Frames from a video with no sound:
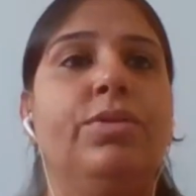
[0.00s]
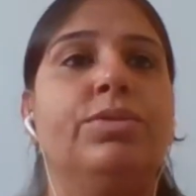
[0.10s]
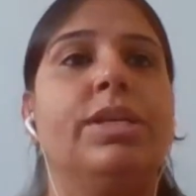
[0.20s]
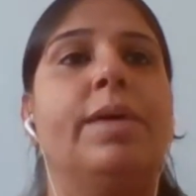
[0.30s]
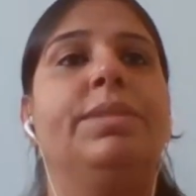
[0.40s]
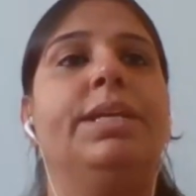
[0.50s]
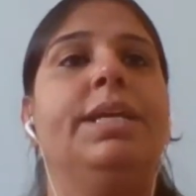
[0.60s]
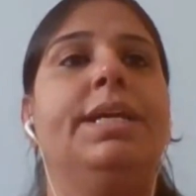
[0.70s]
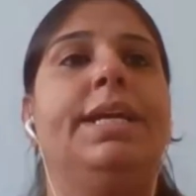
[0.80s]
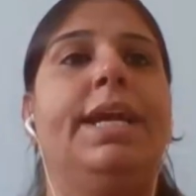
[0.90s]
new,
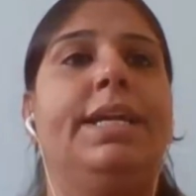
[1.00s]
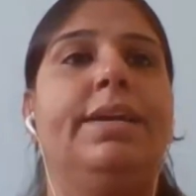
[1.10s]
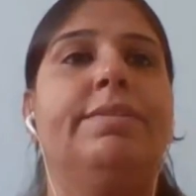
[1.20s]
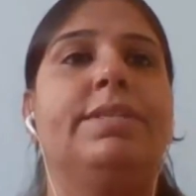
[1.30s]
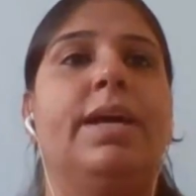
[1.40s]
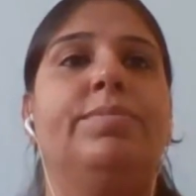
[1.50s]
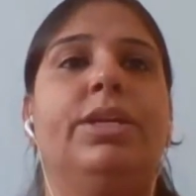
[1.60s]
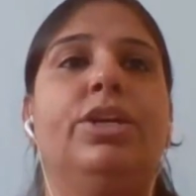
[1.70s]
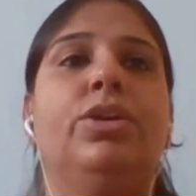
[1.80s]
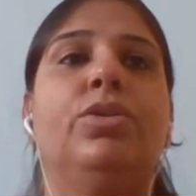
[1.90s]
something creative,
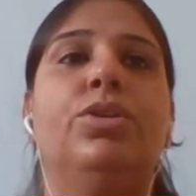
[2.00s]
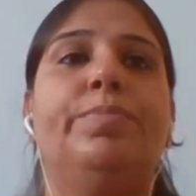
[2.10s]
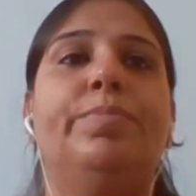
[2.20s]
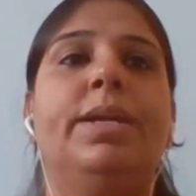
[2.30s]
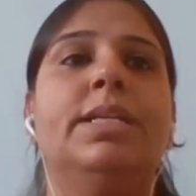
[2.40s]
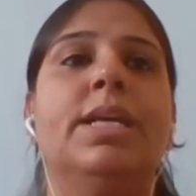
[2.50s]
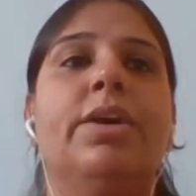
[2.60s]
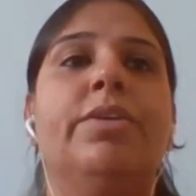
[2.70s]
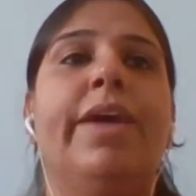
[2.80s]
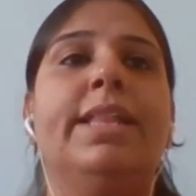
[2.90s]
something good, please,
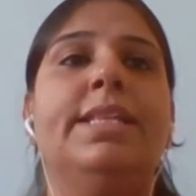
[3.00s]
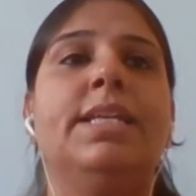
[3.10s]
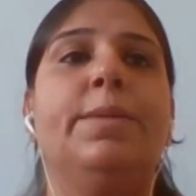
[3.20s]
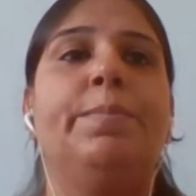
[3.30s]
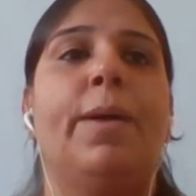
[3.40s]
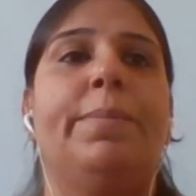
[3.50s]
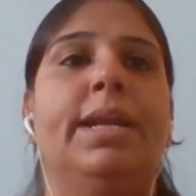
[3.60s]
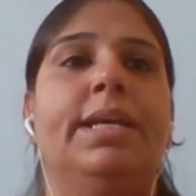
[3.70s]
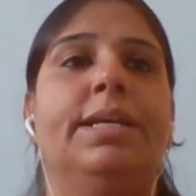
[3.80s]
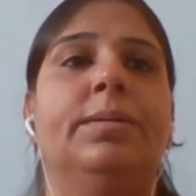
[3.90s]
Vedi, sit
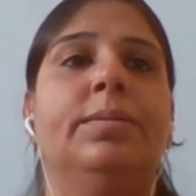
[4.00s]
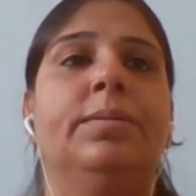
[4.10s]
properly.